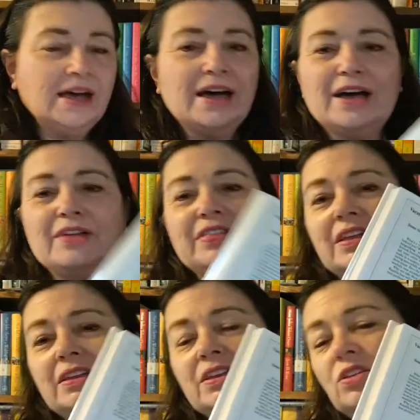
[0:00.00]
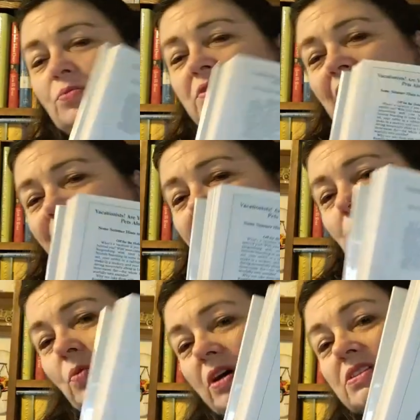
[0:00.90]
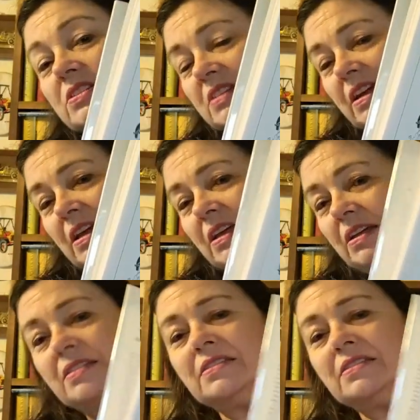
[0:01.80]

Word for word: then you would definitely want to study